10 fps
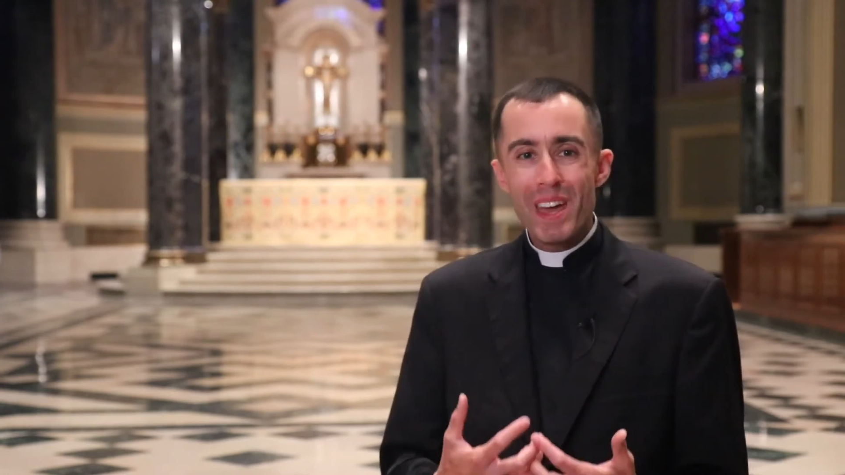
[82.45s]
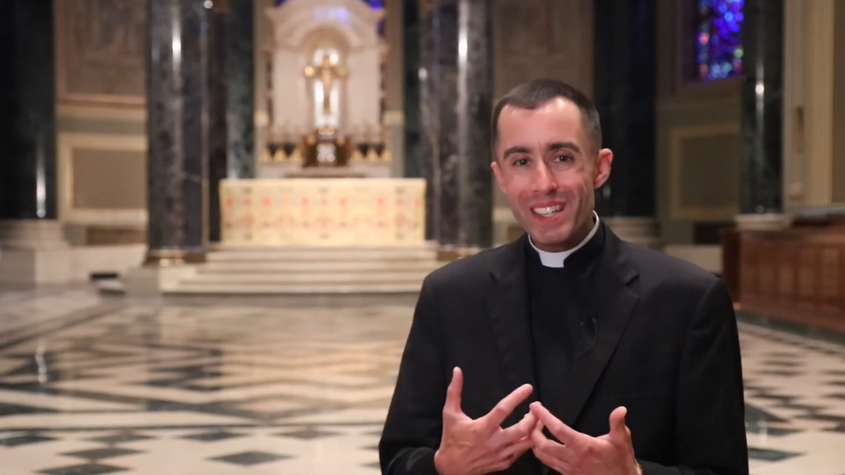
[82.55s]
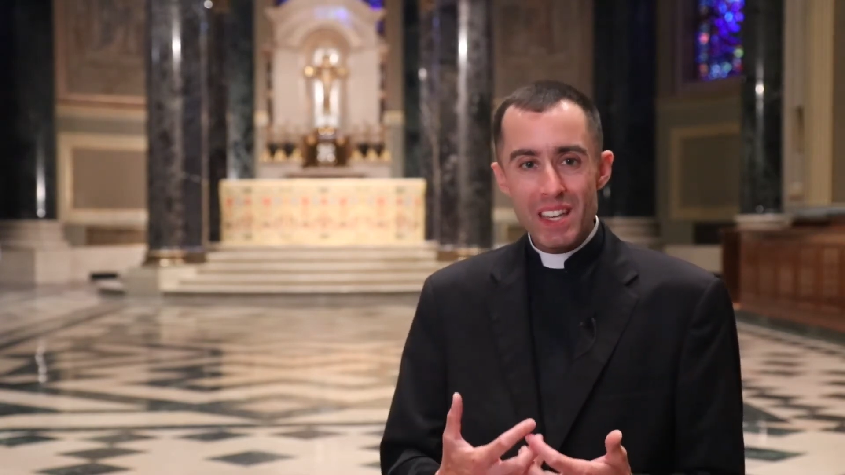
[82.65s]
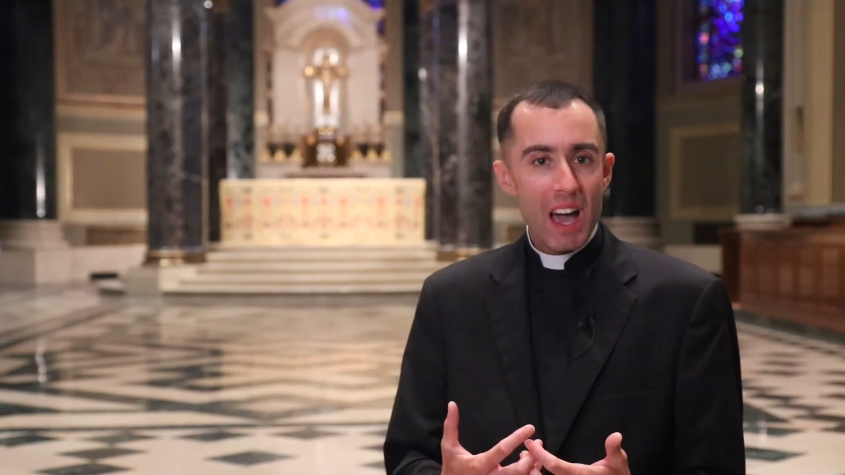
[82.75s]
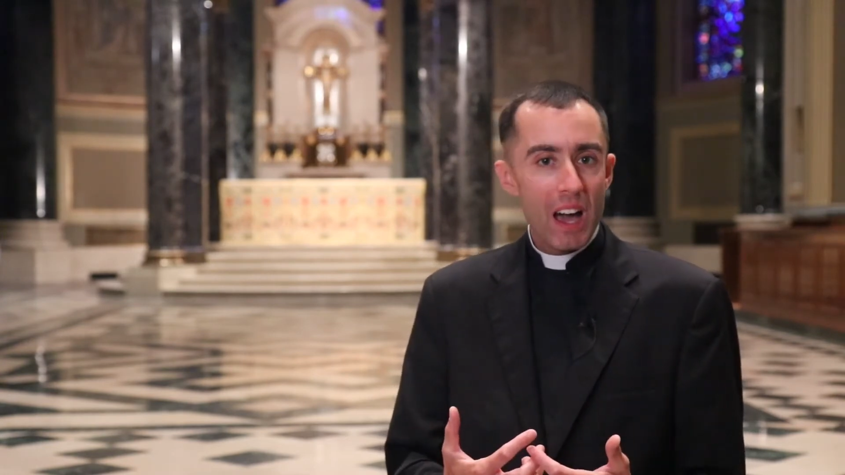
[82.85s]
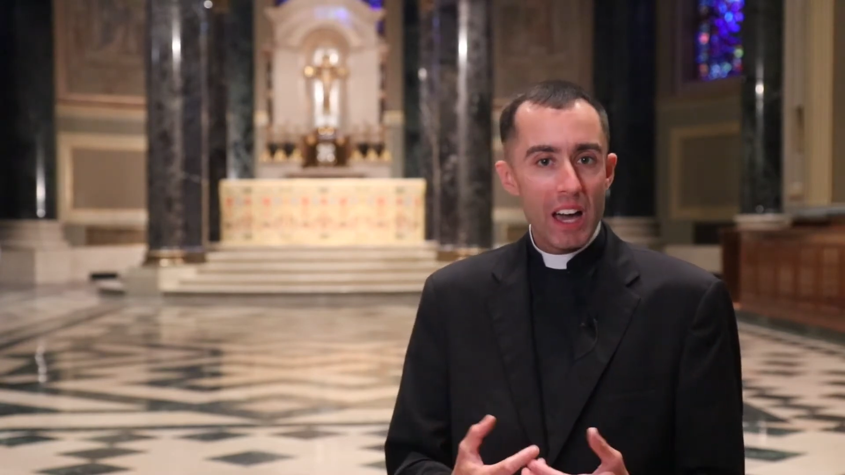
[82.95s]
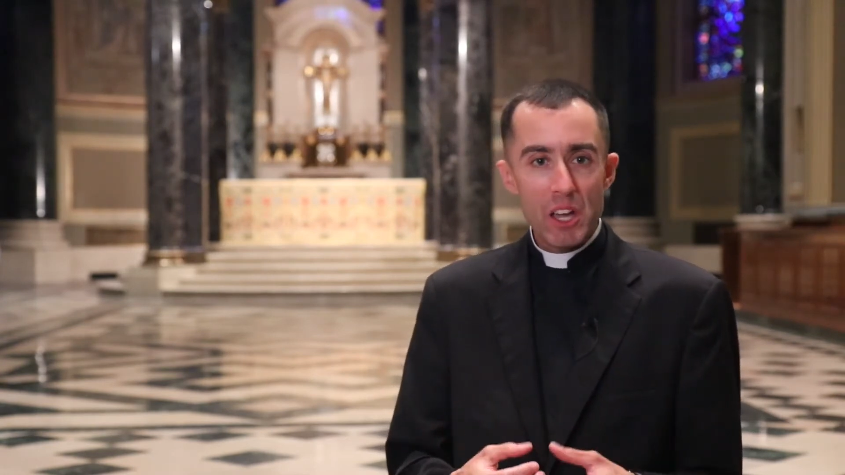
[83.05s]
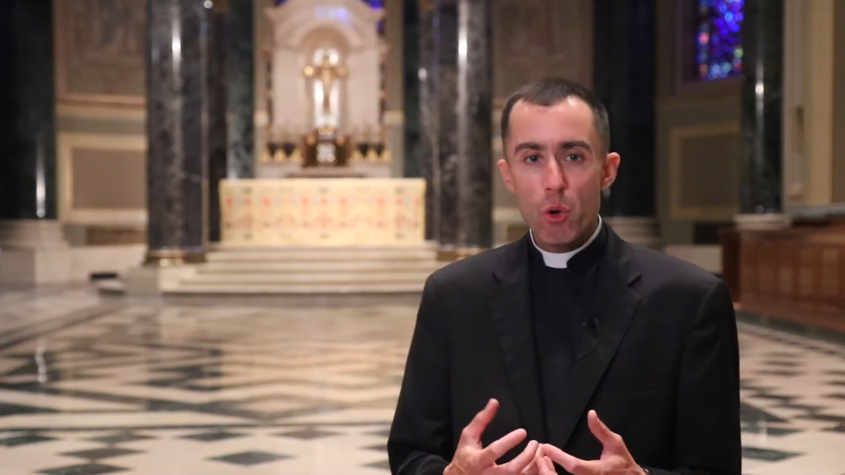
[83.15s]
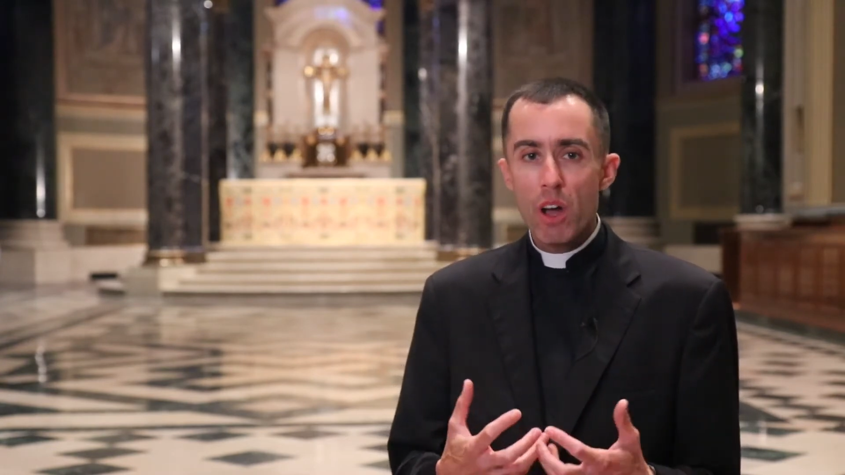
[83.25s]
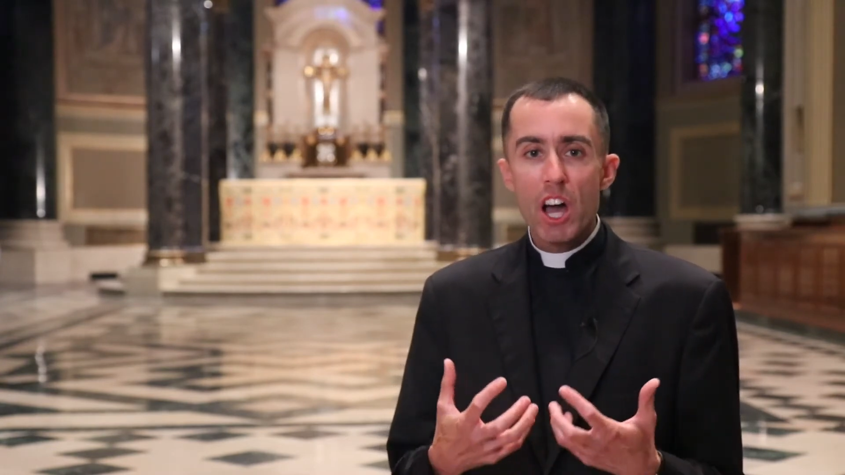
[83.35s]
a
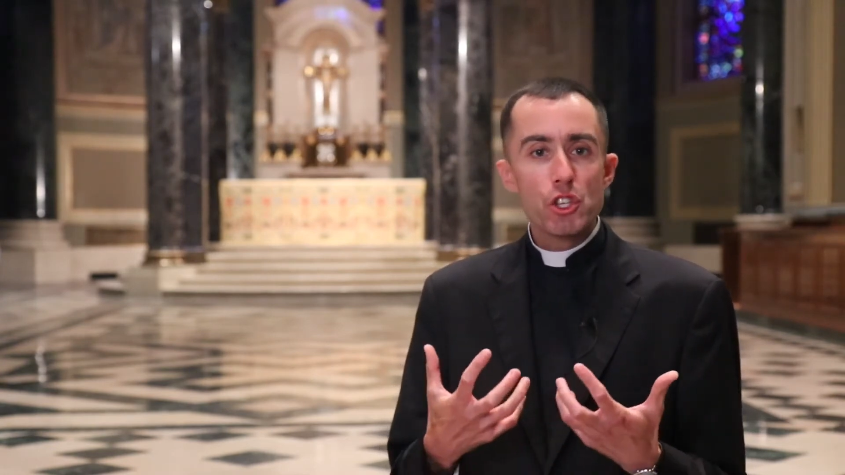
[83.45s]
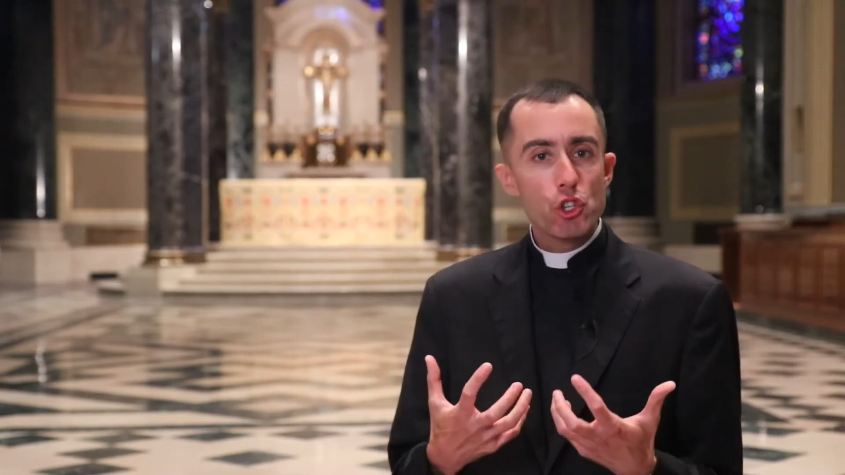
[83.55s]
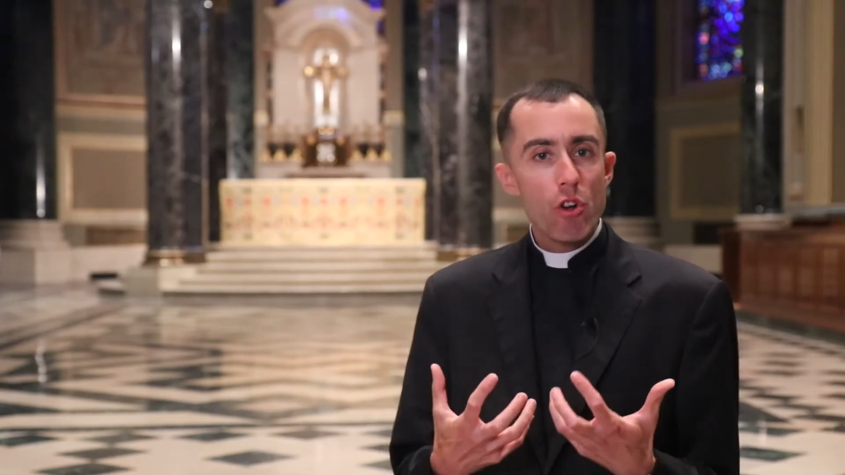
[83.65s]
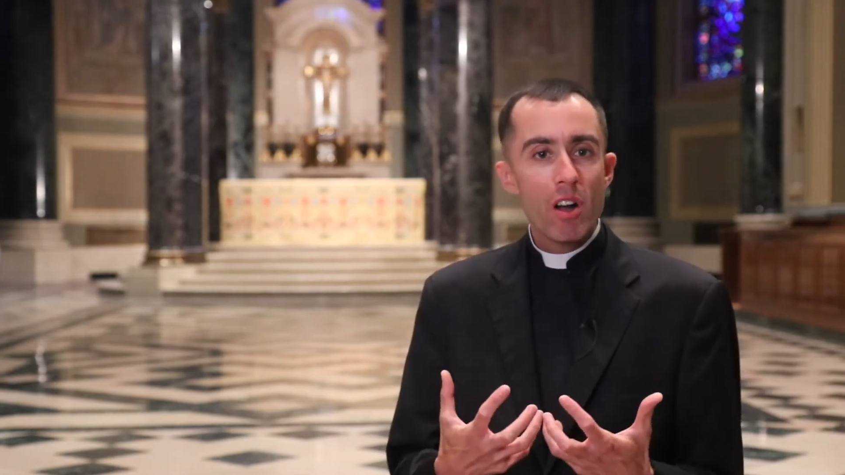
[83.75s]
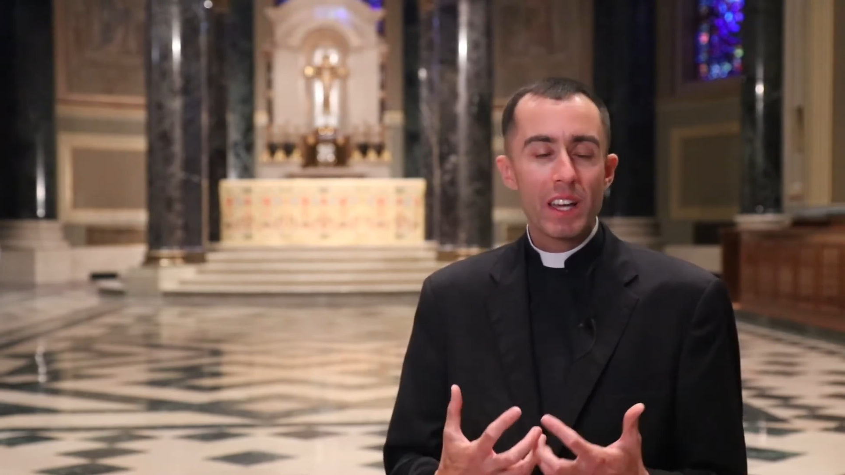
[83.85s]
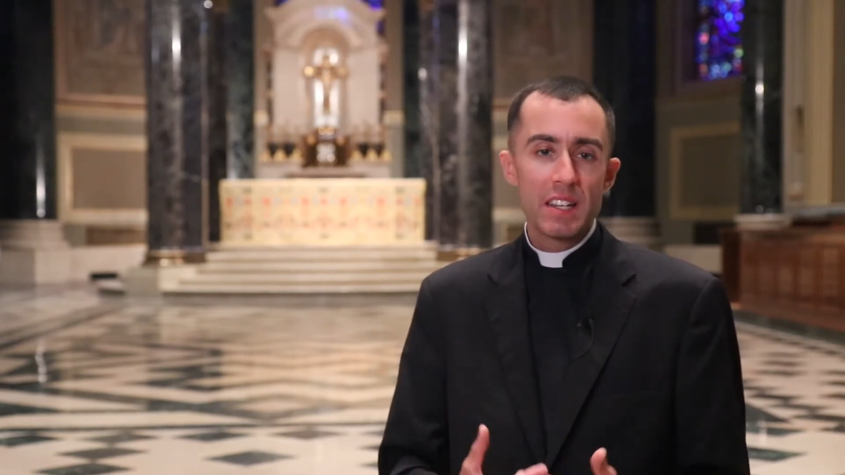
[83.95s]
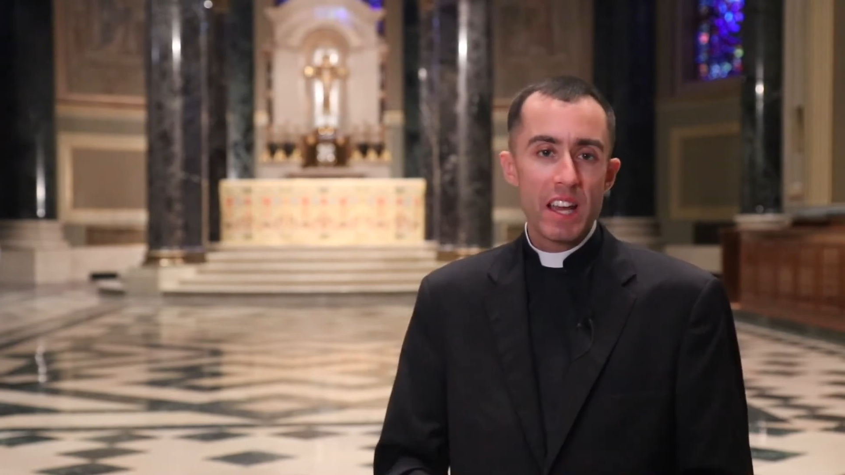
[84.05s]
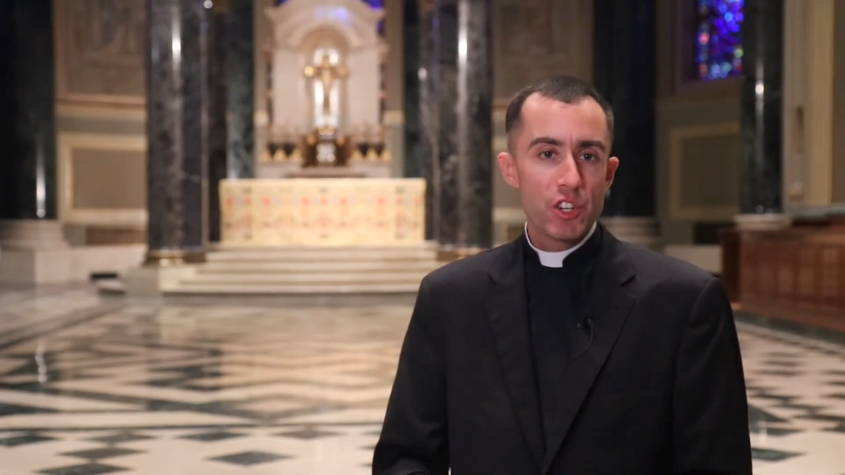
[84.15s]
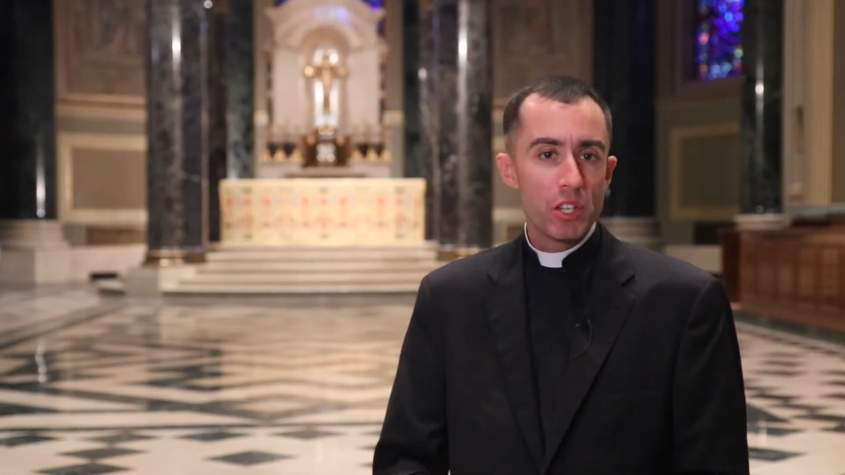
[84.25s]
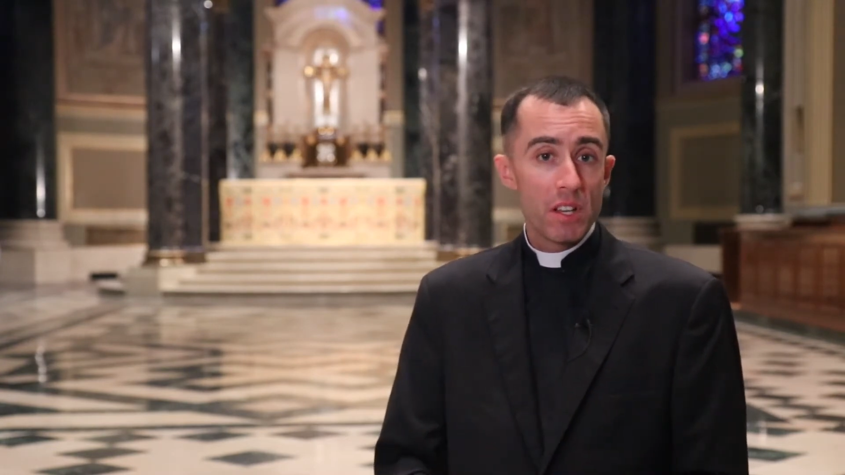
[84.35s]
tie, or a strong
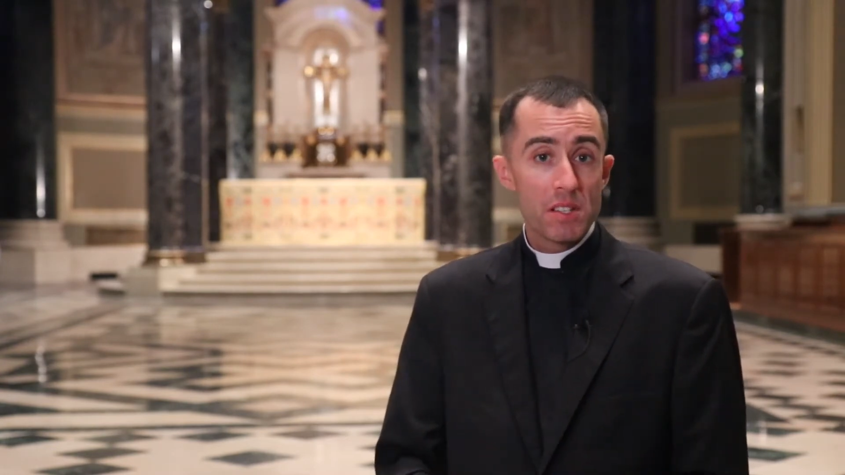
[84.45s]
connection